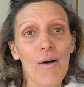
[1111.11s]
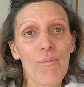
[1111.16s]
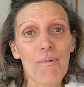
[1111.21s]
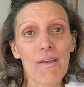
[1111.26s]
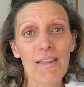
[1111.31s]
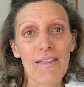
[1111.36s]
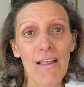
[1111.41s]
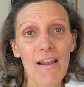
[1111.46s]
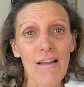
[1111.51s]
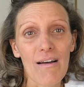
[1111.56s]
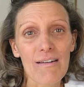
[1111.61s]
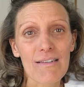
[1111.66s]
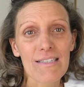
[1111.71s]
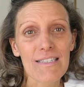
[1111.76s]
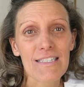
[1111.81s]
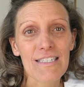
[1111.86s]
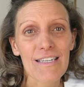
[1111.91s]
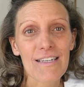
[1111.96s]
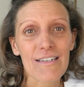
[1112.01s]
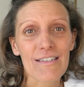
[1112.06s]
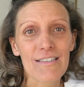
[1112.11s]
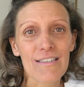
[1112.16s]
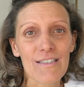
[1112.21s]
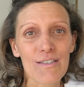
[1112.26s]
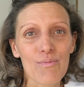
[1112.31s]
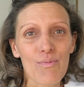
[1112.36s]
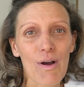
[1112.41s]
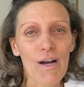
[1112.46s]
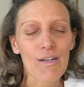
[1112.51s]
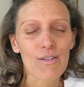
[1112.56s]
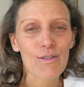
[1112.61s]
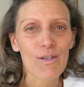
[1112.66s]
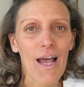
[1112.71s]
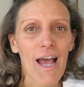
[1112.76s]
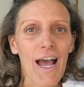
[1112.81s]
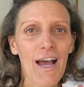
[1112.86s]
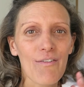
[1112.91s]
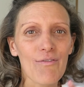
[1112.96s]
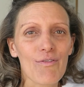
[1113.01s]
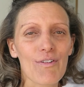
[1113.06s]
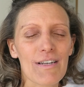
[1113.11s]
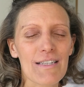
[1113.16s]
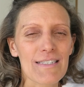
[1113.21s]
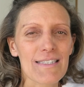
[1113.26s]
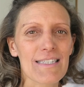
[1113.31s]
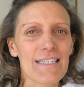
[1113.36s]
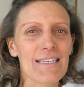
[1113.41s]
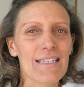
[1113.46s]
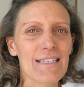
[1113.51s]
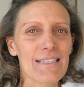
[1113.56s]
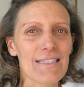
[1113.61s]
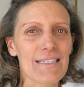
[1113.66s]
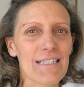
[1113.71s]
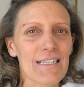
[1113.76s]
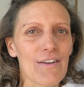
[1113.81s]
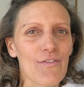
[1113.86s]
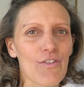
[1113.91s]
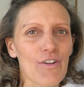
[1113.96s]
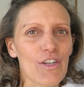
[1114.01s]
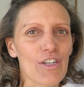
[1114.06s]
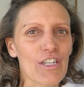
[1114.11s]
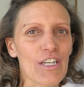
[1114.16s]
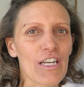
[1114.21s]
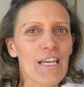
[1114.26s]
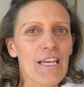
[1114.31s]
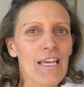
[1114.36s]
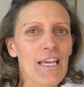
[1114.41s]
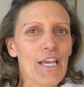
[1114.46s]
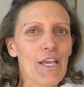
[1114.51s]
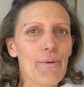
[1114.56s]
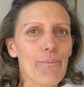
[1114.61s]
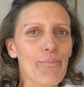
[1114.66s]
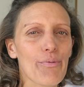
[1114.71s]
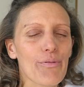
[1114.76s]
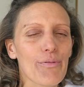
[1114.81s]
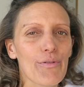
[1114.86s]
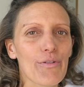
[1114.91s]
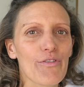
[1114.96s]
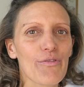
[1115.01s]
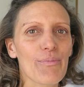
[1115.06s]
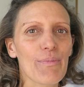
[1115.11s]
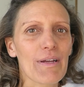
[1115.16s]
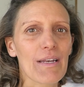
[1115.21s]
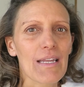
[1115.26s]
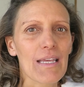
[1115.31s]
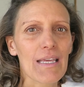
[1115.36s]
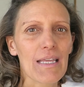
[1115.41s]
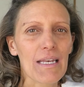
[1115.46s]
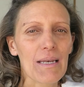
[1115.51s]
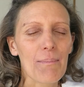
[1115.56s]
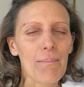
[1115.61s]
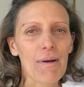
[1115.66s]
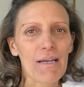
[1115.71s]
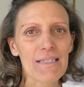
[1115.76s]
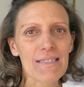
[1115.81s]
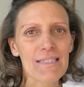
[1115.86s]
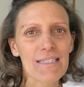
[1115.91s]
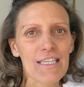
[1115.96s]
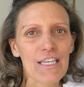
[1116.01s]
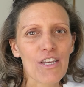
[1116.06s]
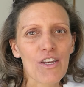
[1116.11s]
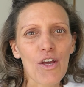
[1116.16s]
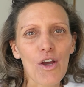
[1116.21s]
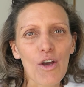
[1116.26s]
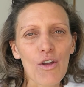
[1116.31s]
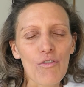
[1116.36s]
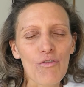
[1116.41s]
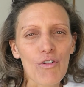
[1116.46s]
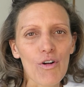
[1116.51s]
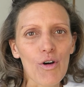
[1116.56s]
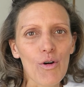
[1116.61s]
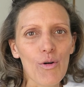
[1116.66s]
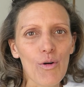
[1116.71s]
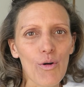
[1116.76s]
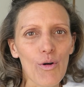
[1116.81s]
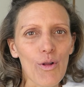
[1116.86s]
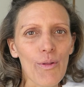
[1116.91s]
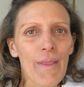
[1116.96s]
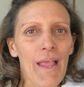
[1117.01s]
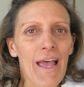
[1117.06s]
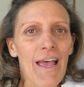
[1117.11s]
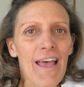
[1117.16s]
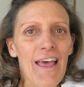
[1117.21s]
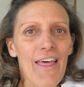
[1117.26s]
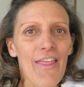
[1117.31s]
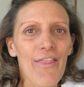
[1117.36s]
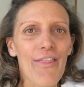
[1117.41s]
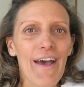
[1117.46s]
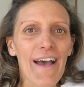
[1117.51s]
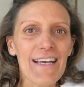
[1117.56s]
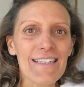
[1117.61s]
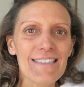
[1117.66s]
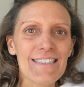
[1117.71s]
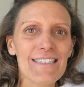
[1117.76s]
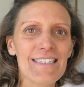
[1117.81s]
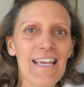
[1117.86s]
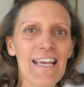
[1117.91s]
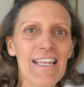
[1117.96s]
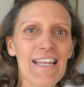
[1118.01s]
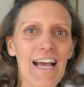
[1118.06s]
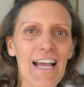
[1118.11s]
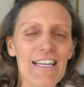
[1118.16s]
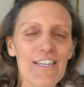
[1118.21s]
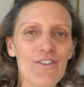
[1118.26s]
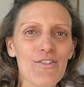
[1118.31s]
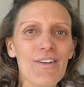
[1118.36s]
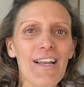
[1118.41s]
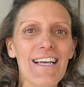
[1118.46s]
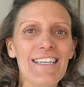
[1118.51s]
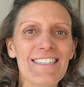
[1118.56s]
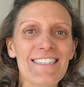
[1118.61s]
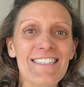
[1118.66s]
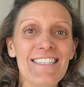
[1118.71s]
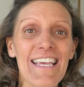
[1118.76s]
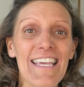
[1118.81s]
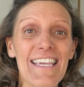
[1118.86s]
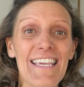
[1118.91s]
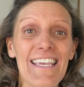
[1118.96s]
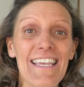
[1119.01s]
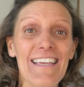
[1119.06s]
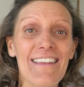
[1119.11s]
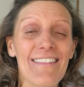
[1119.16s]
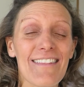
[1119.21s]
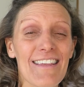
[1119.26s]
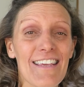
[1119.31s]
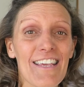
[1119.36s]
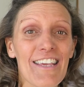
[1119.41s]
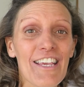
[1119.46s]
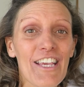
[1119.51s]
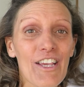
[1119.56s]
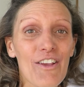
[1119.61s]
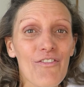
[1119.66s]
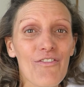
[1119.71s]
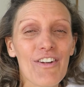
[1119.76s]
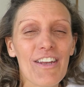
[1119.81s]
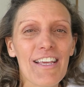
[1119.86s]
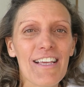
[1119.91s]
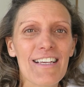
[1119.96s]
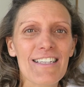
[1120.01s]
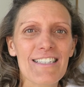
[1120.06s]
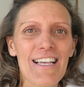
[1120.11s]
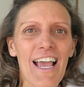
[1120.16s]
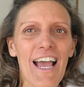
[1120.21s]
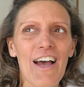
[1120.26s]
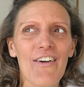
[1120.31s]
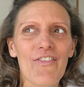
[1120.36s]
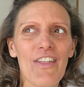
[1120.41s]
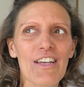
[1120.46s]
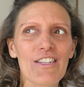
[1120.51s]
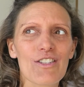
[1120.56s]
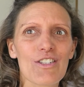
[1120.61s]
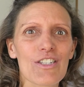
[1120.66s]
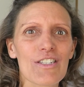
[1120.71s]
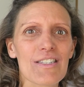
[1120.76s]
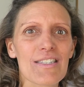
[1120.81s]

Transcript: in the last year as well. So I have really seen a significant improvement in my skin overall. That said, I do like to take it in the evening because I have that sort of